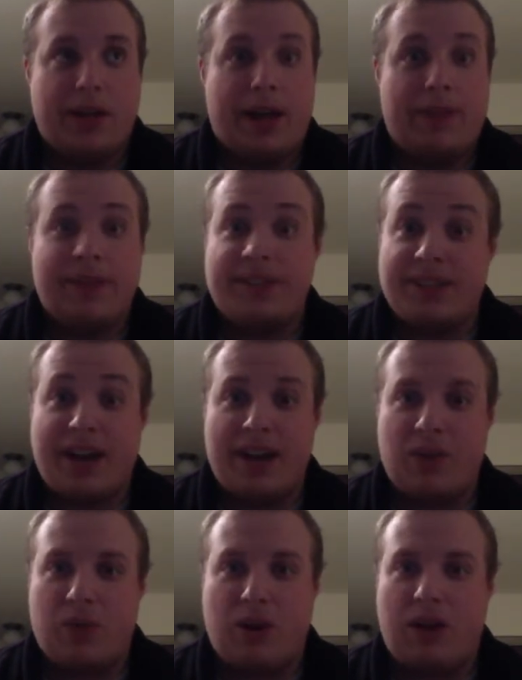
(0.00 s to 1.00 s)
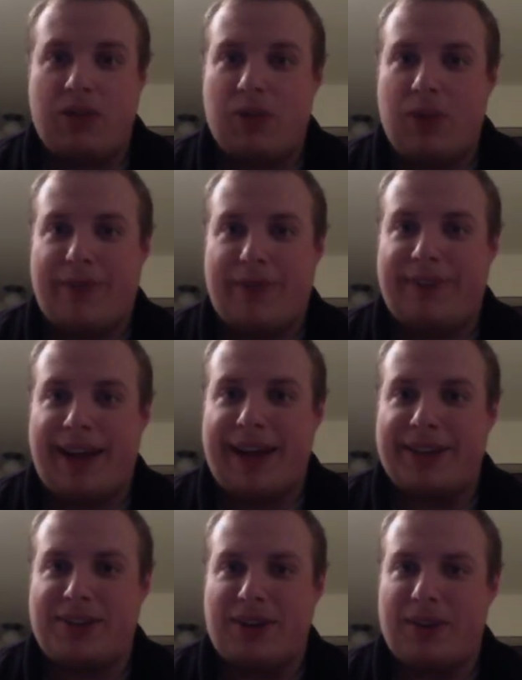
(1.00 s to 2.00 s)
And this is kind of where all the red
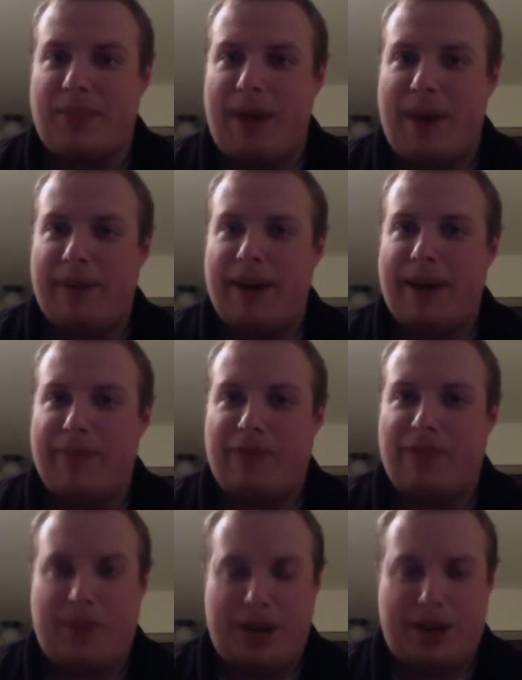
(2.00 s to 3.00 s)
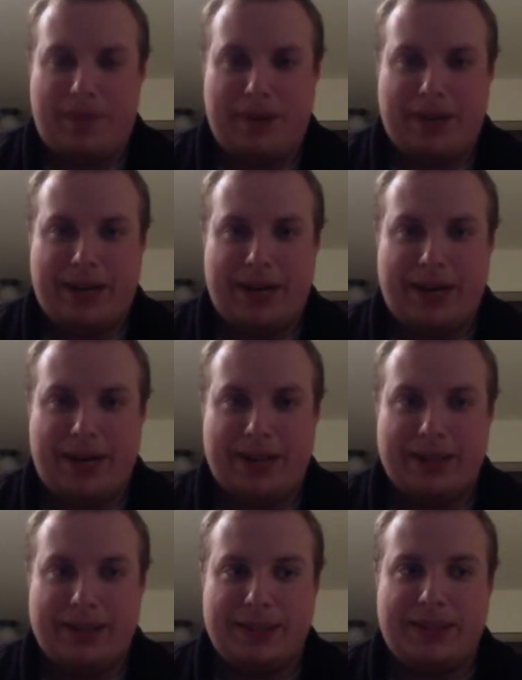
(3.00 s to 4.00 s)
flags started popping up for me
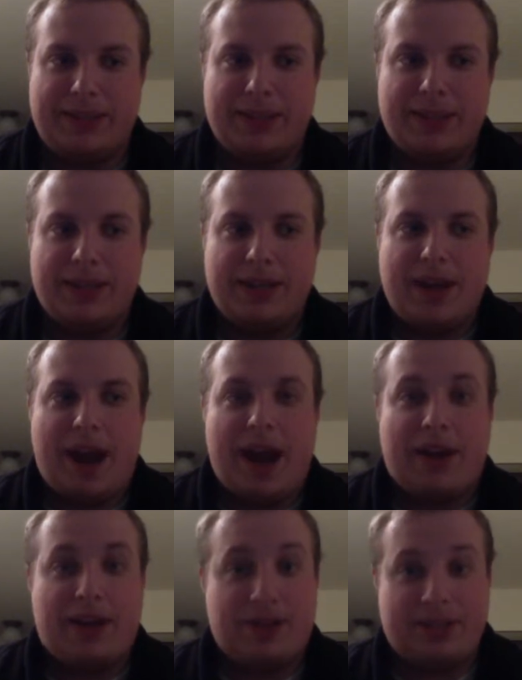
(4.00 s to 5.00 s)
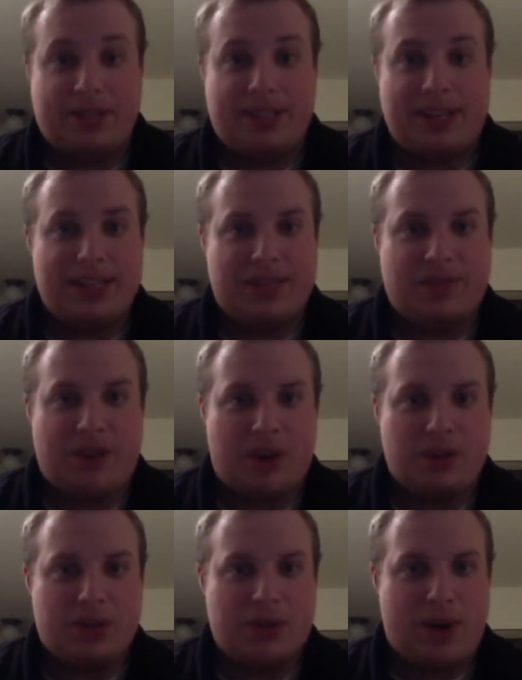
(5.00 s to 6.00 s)
because I couldn't see his
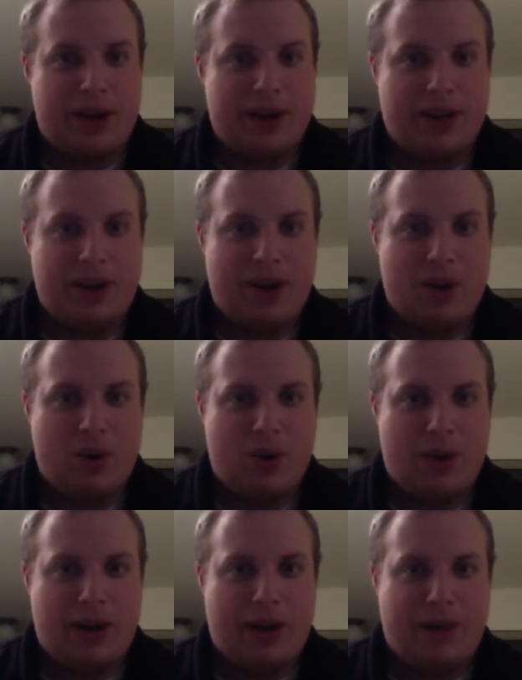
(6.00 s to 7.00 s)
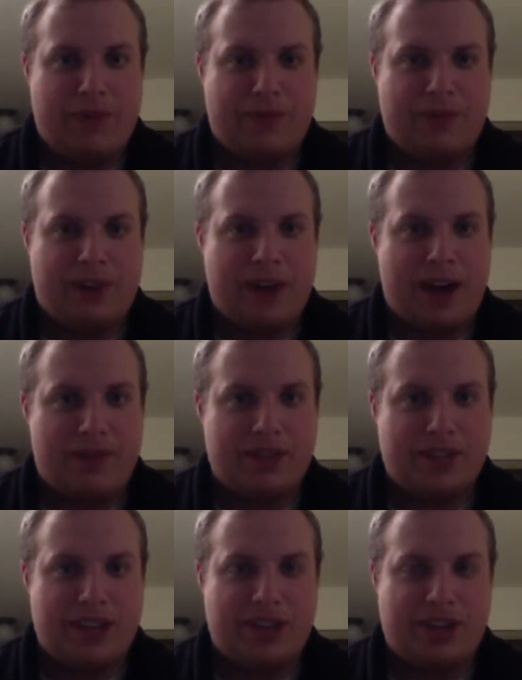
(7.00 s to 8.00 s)
phone, so I didn't know if the
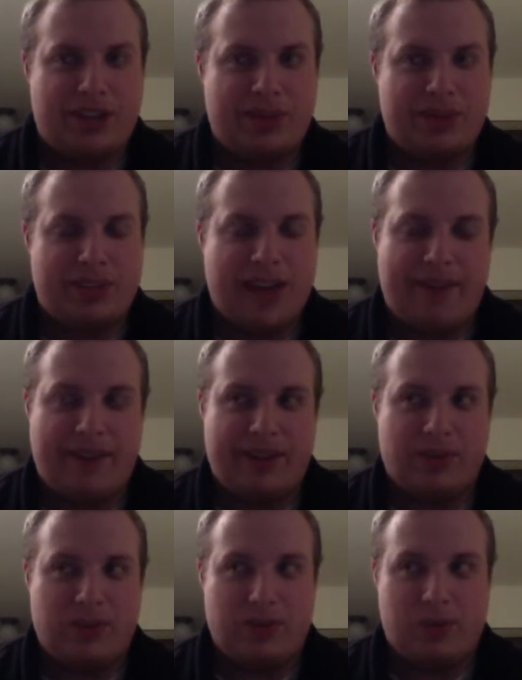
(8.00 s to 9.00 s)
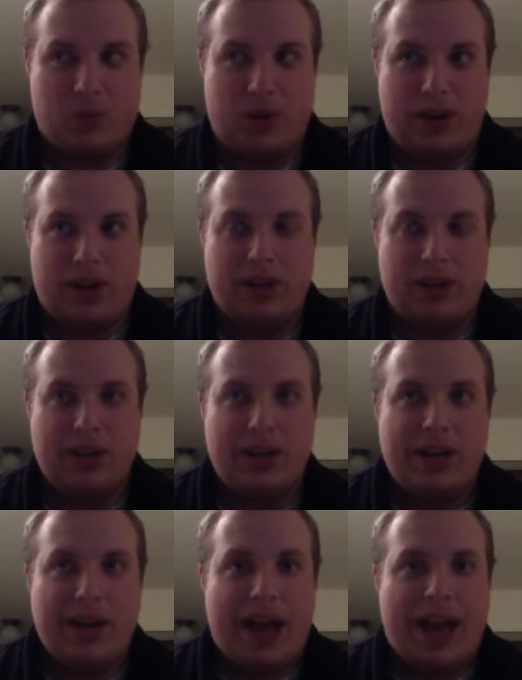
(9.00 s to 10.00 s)
conversation he was having was real
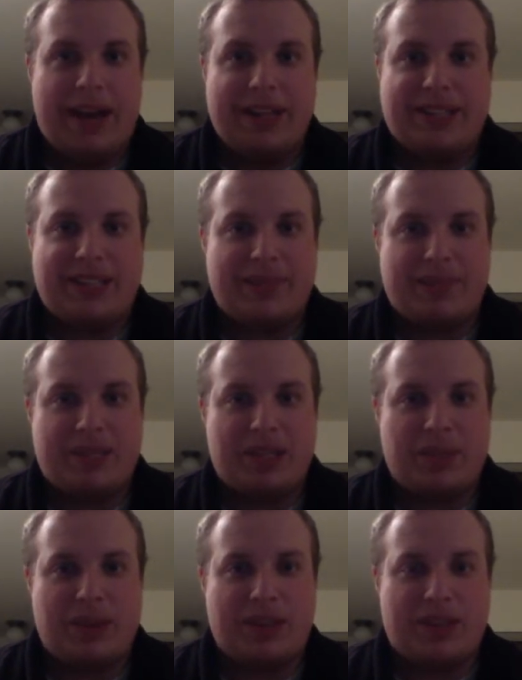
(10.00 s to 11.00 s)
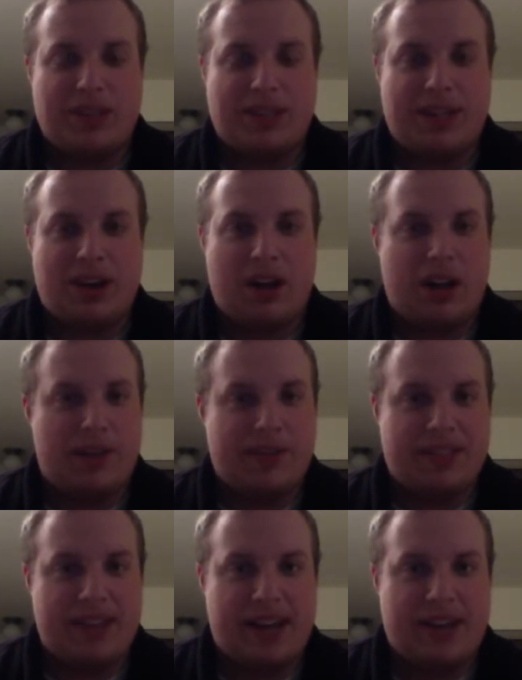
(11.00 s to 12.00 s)
and it seemed suspicious that all of a
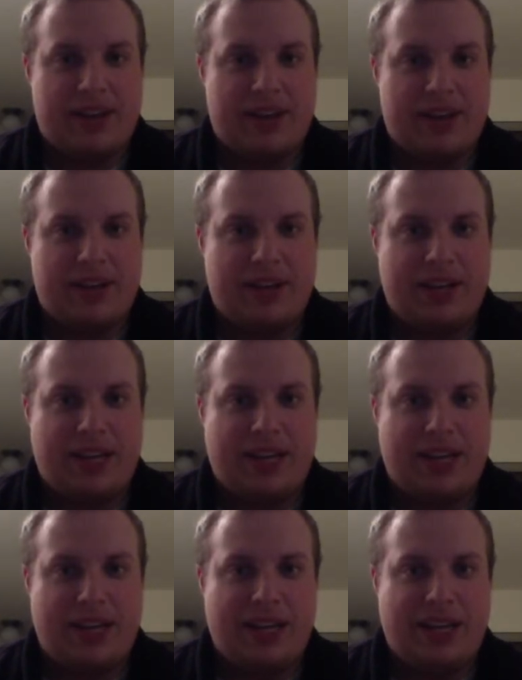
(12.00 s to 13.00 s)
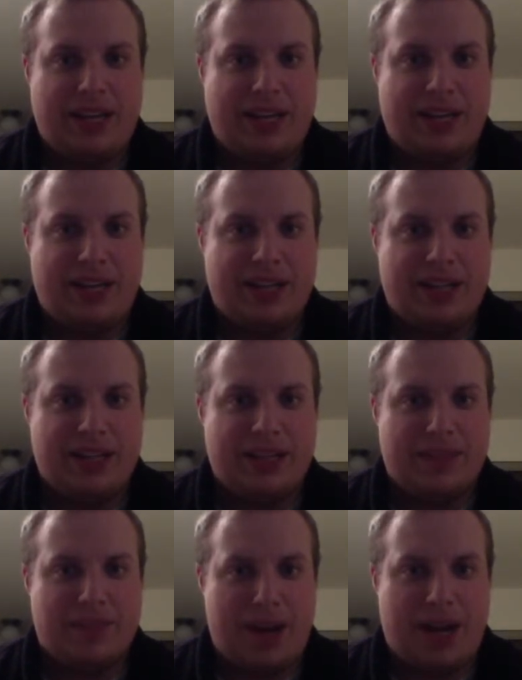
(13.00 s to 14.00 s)
sudden he needed
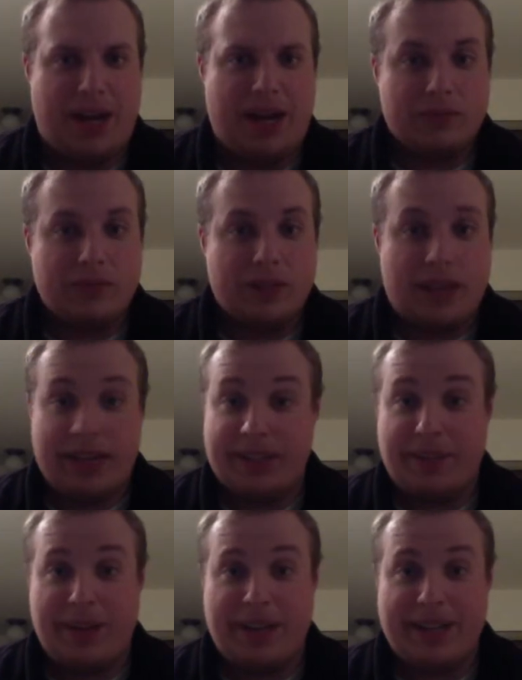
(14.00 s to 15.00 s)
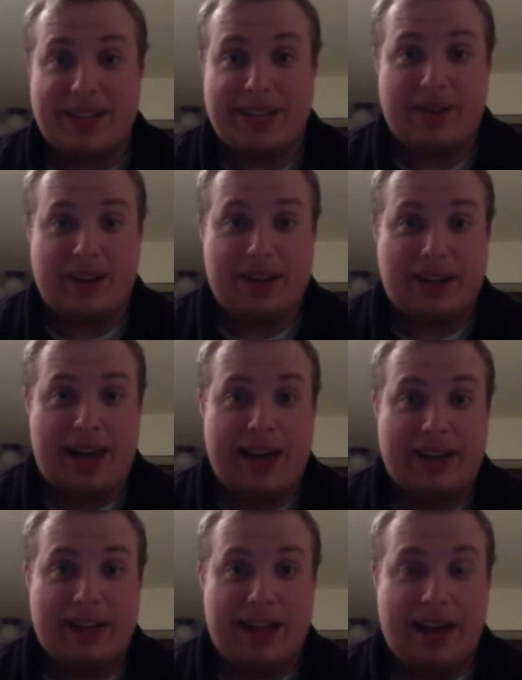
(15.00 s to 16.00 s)
this money. And to me, it sounded a
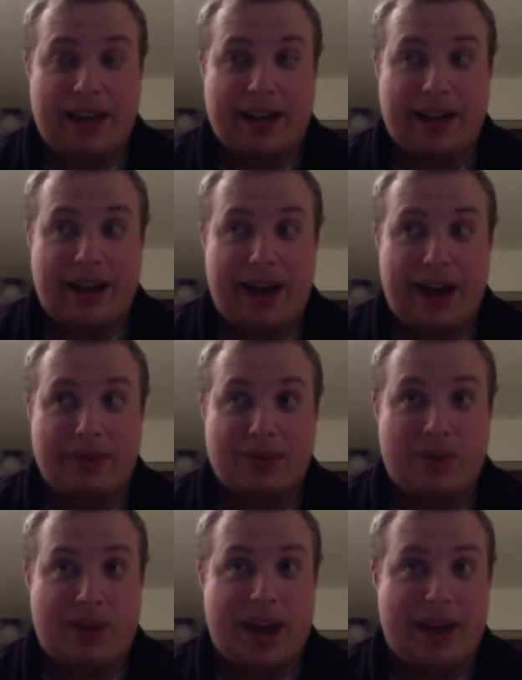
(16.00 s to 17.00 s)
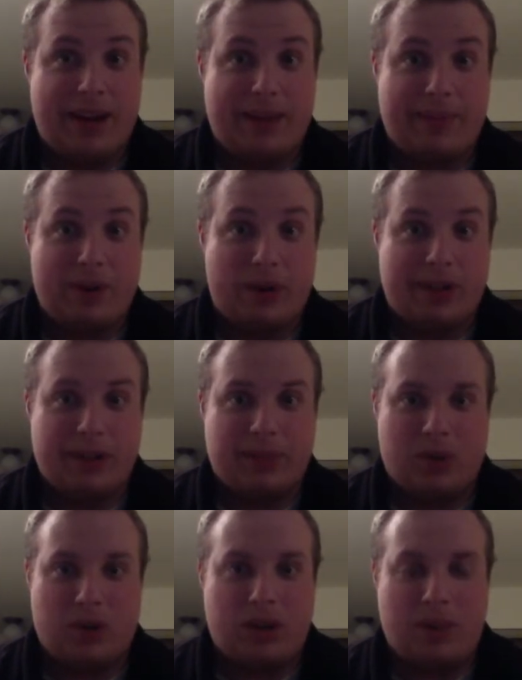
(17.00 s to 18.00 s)
lot like I was going to end up going to
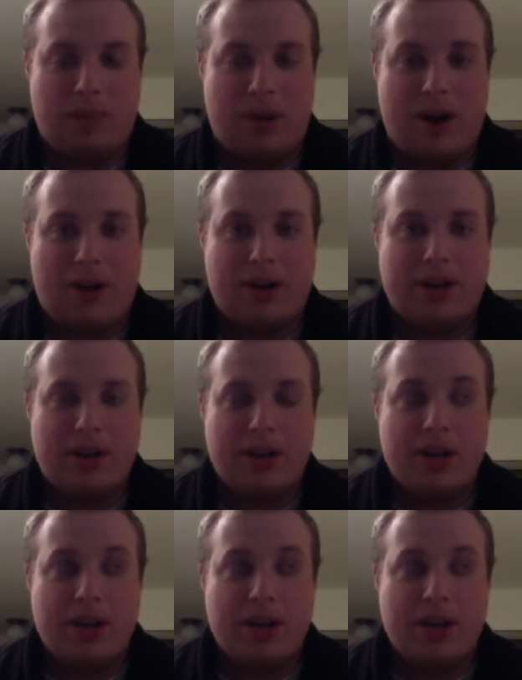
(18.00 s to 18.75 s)
Brooklyn Park.